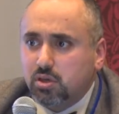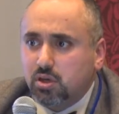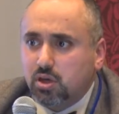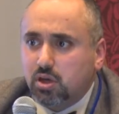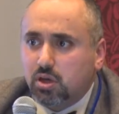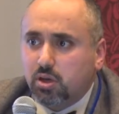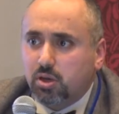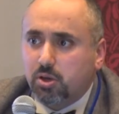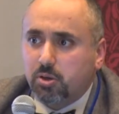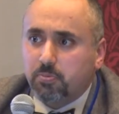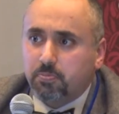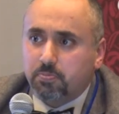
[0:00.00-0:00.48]

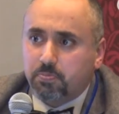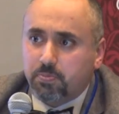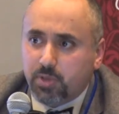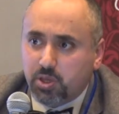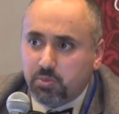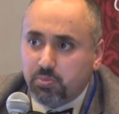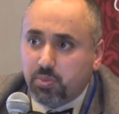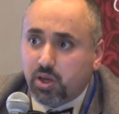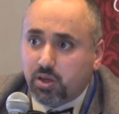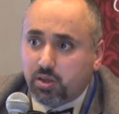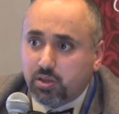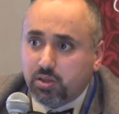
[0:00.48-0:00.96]

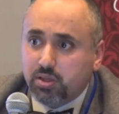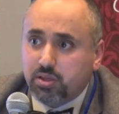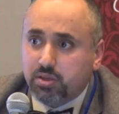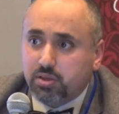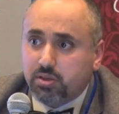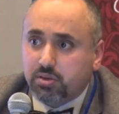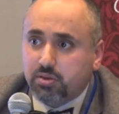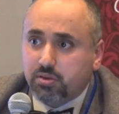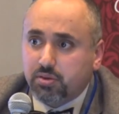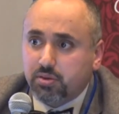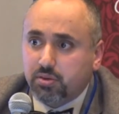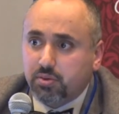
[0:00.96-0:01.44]
in my
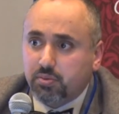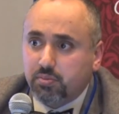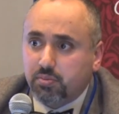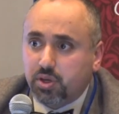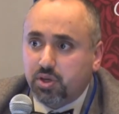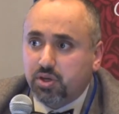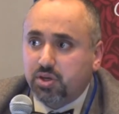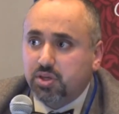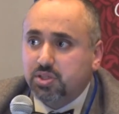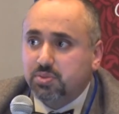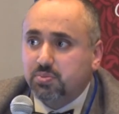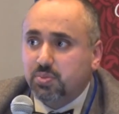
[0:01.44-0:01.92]
clinic,
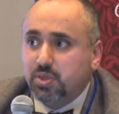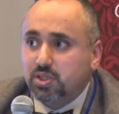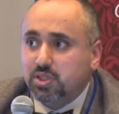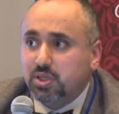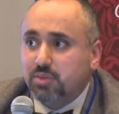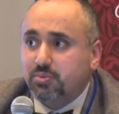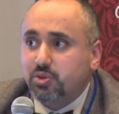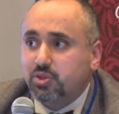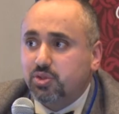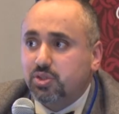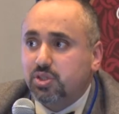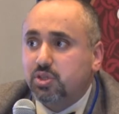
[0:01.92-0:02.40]
but it is my
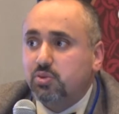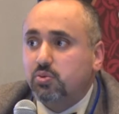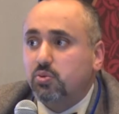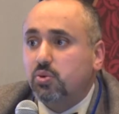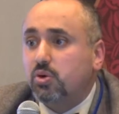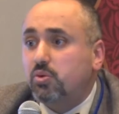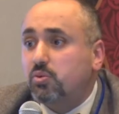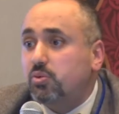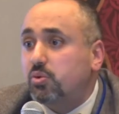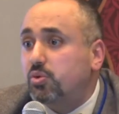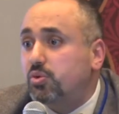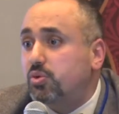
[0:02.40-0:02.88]
job to see
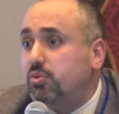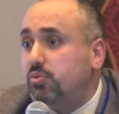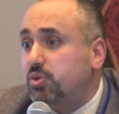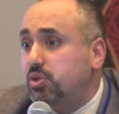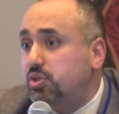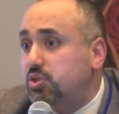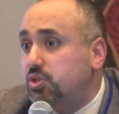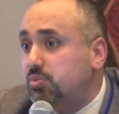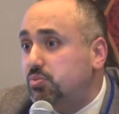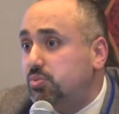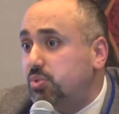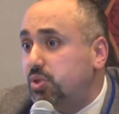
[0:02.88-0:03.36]
what role the
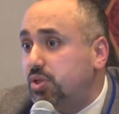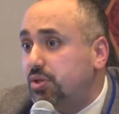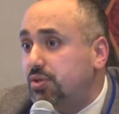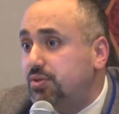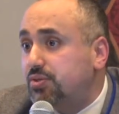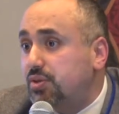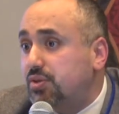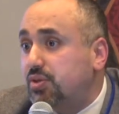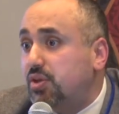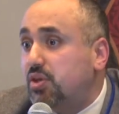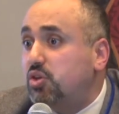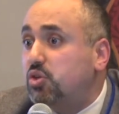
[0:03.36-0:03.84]
religion
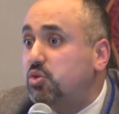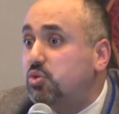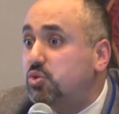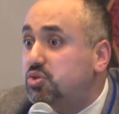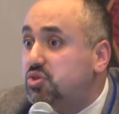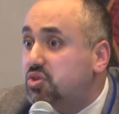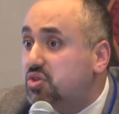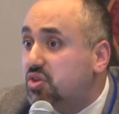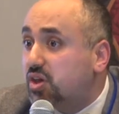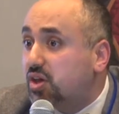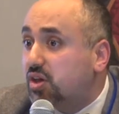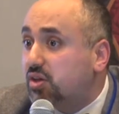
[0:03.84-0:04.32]
plays and then
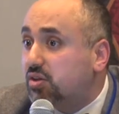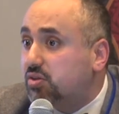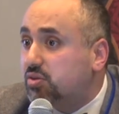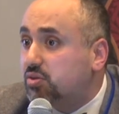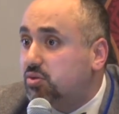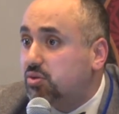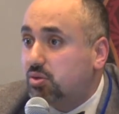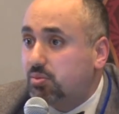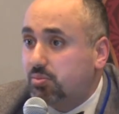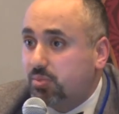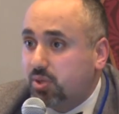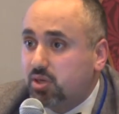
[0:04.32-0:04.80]
use
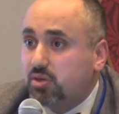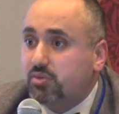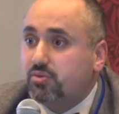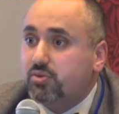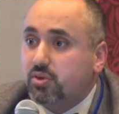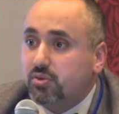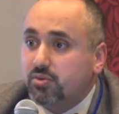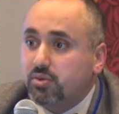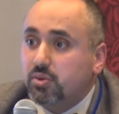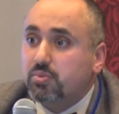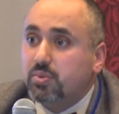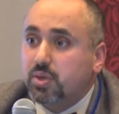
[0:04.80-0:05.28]
that to the
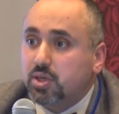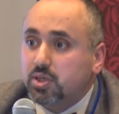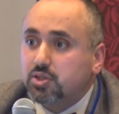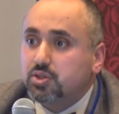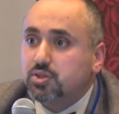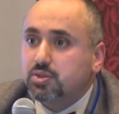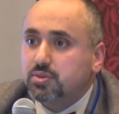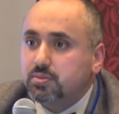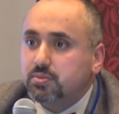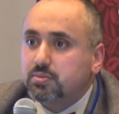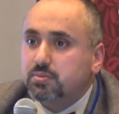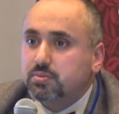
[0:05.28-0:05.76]
benefit of the
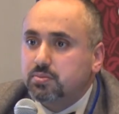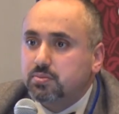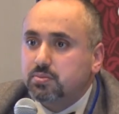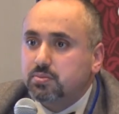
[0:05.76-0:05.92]
patient.